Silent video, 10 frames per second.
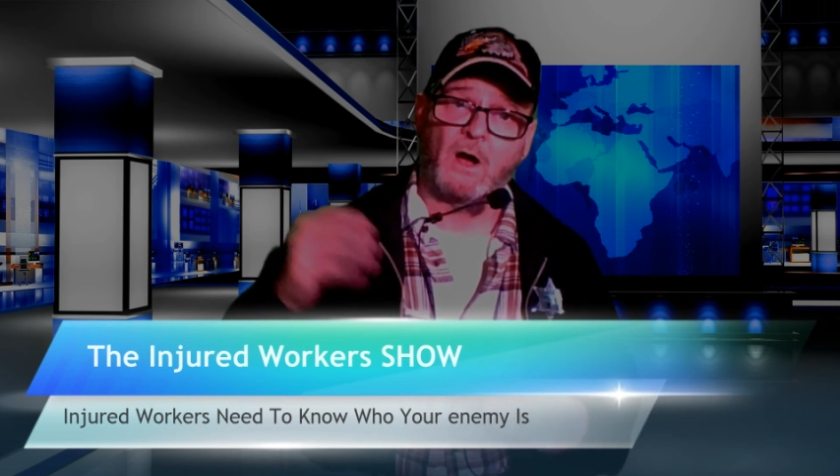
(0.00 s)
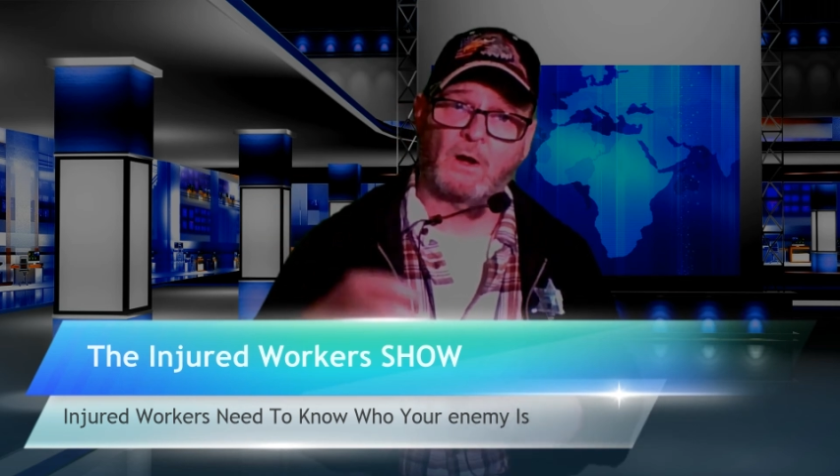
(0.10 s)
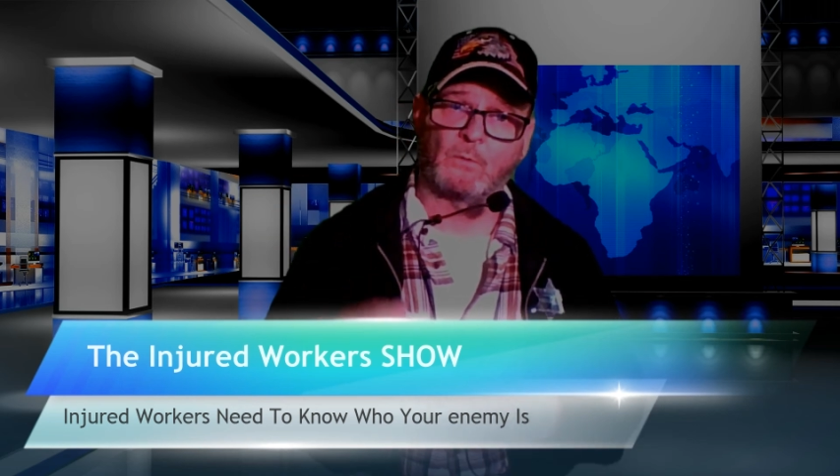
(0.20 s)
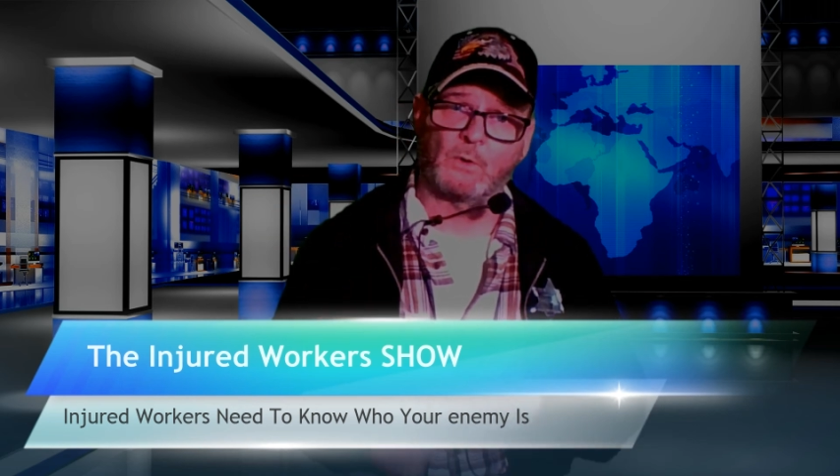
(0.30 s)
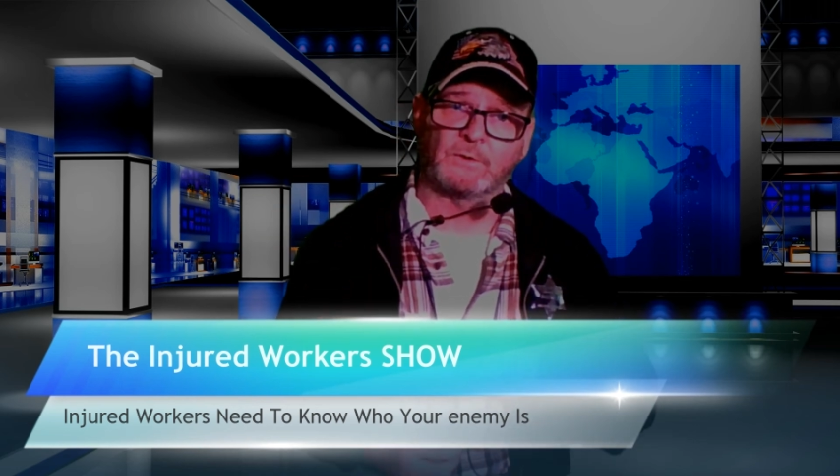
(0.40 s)

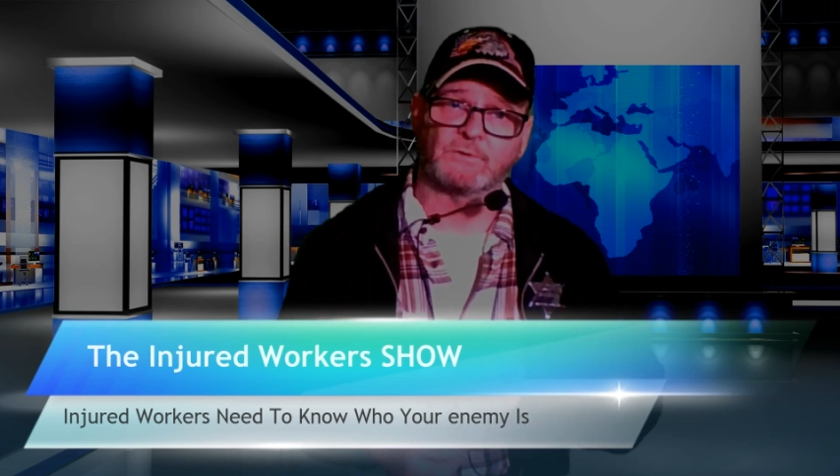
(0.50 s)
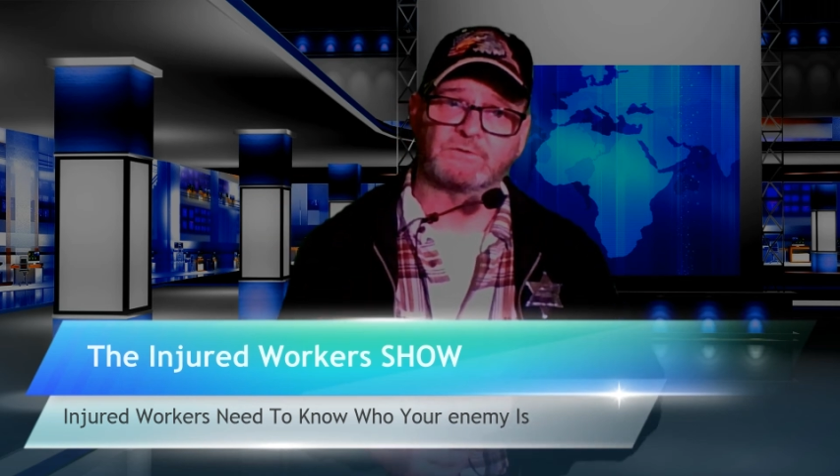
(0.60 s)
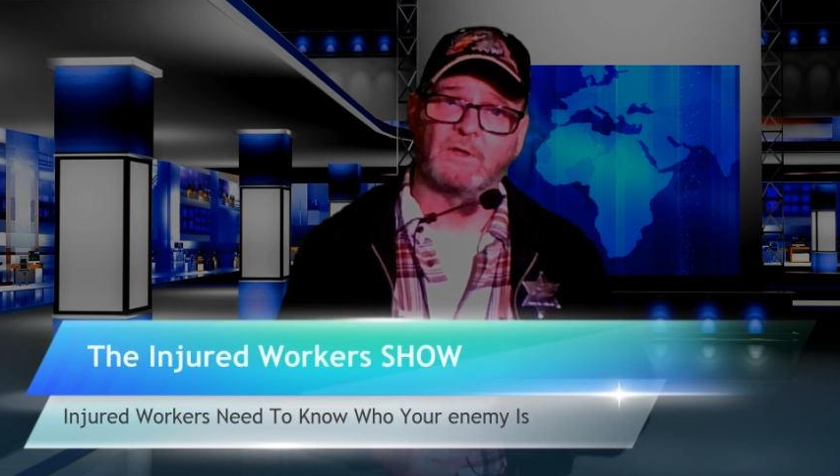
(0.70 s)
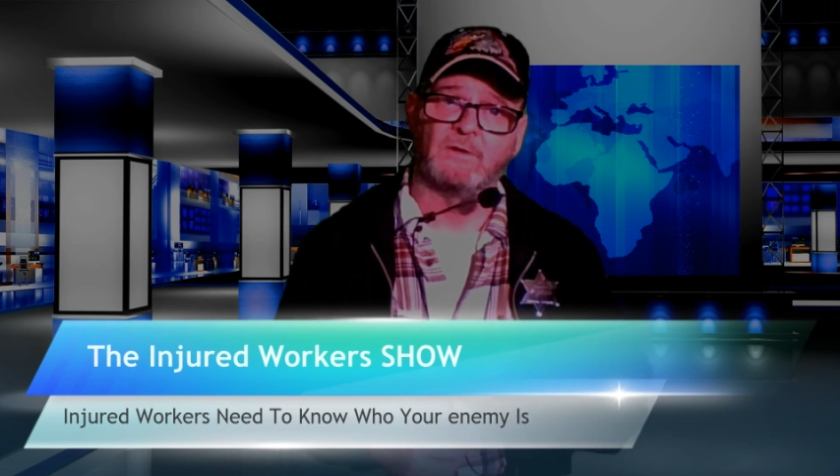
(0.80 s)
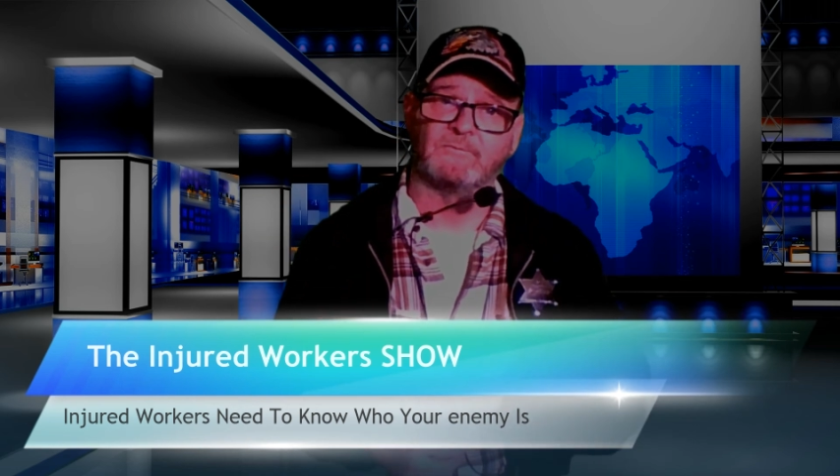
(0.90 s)
our
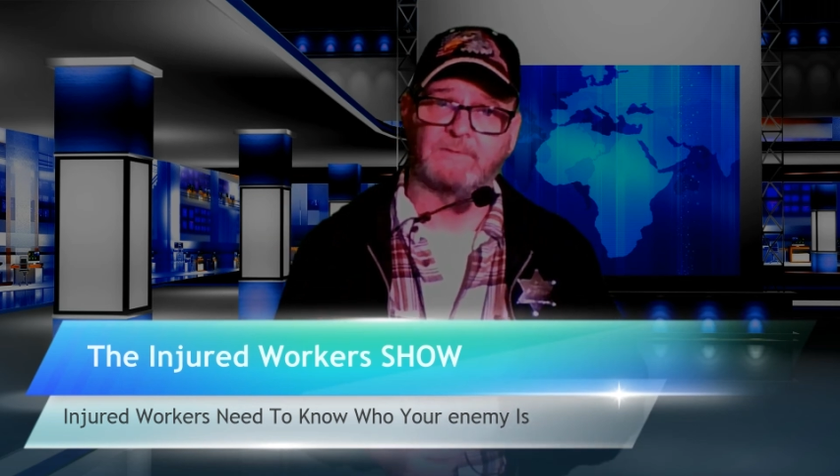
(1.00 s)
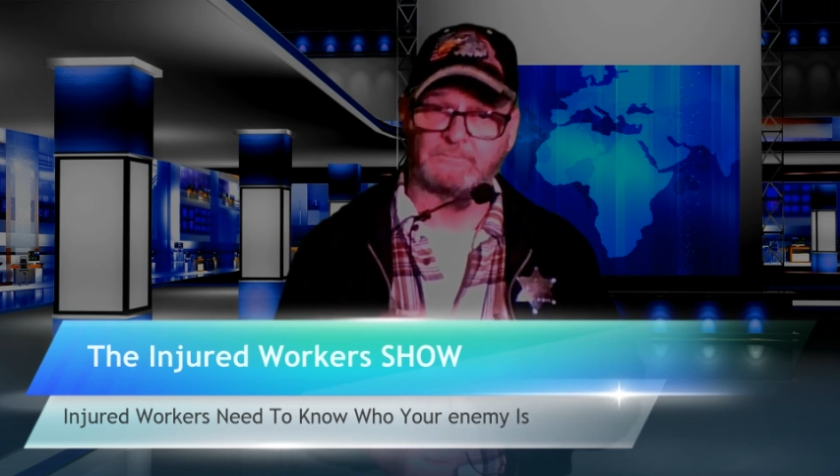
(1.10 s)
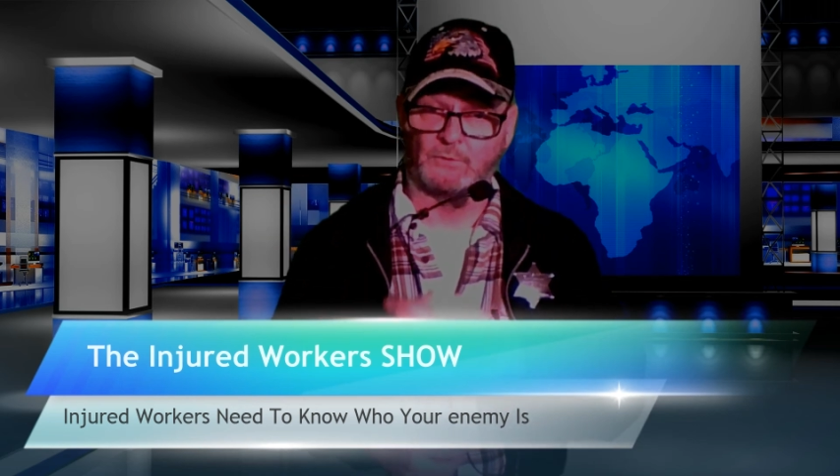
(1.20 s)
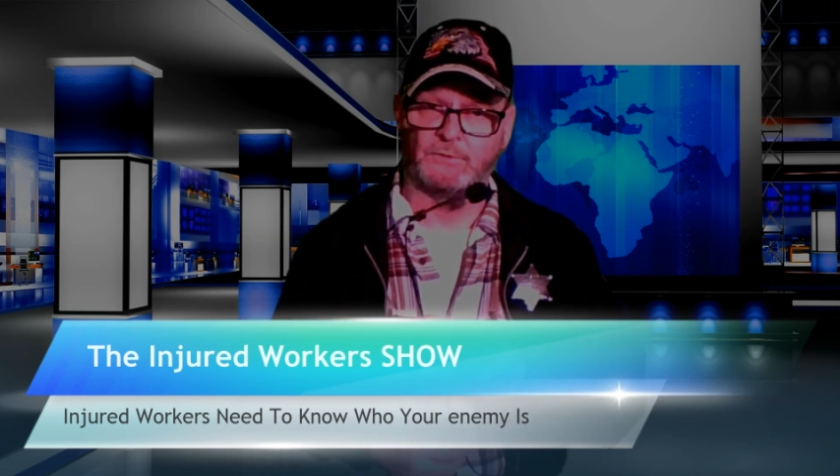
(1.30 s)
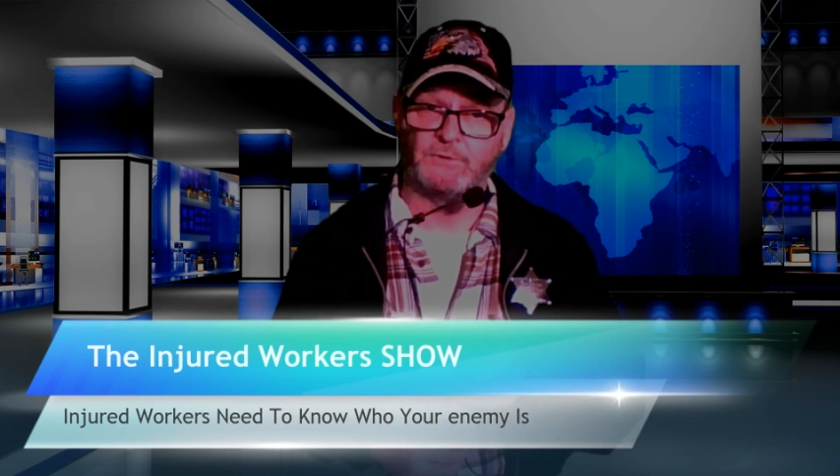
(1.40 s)
workers'
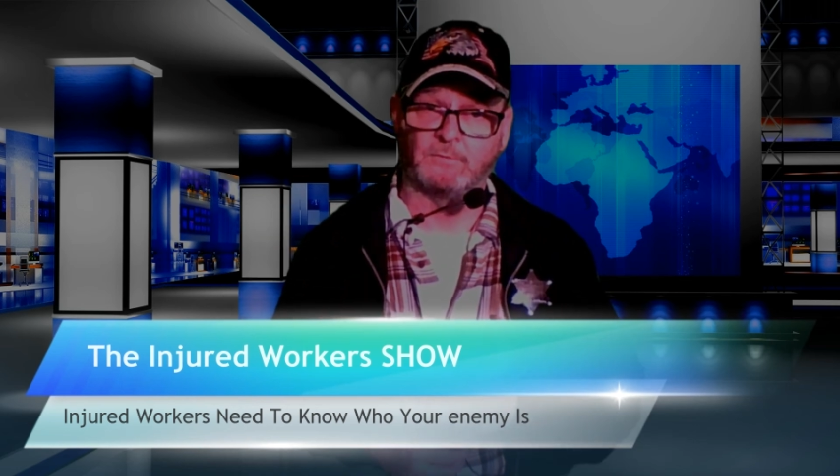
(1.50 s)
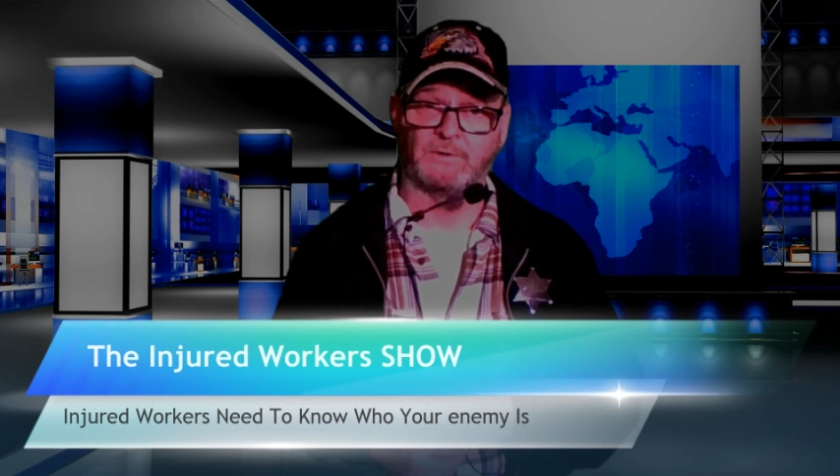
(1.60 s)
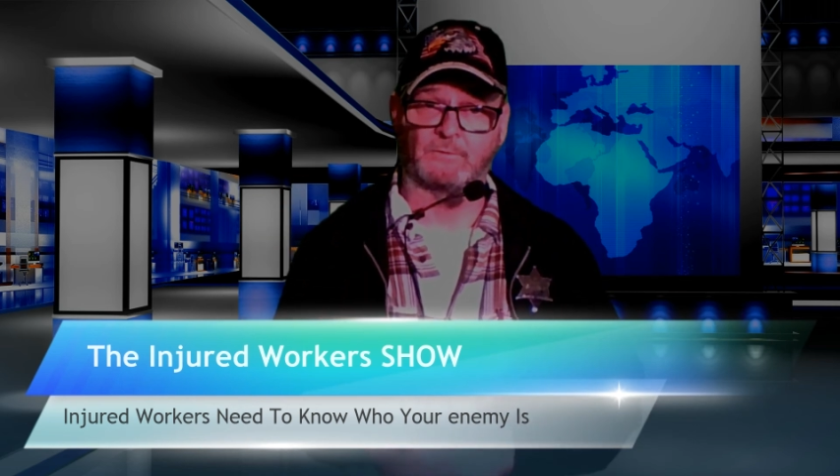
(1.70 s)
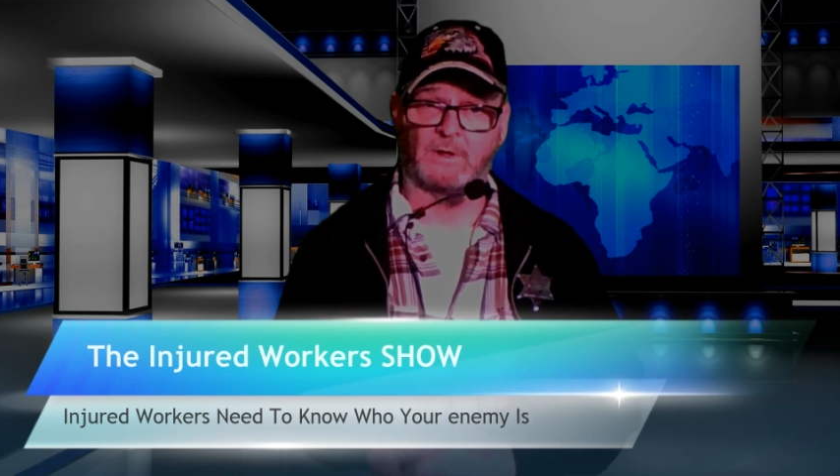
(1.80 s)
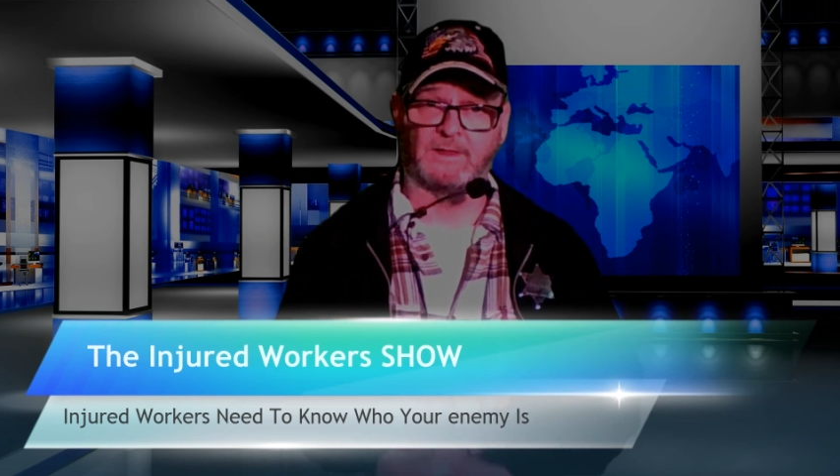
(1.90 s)
federal
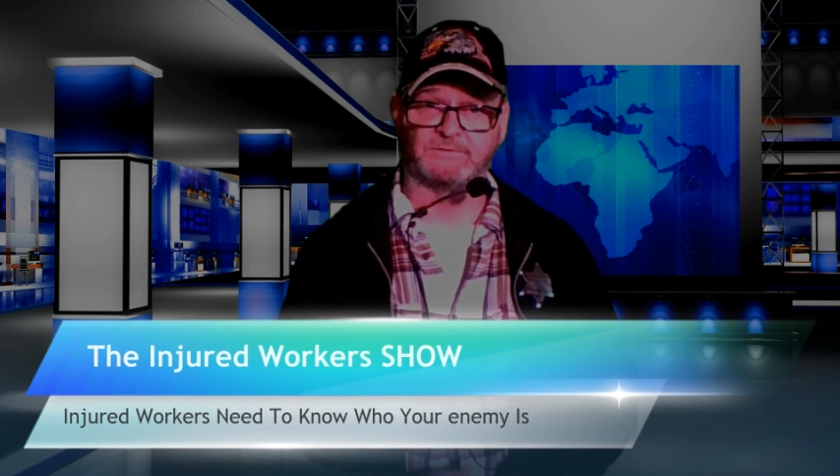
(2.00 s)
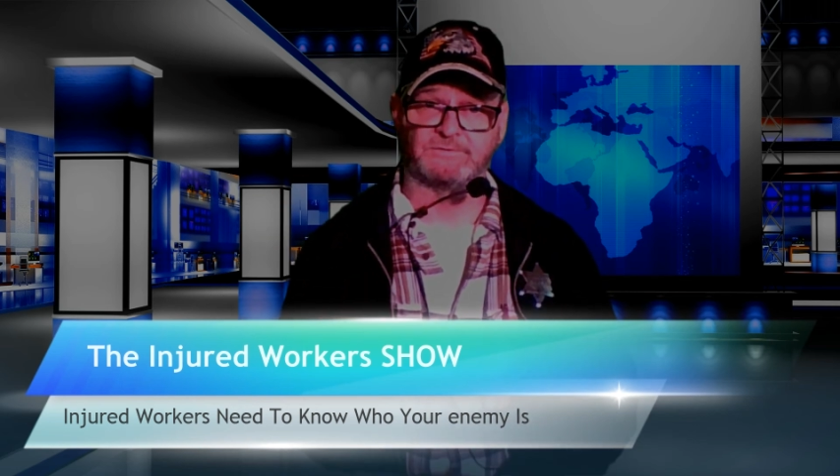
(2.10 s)
human rights.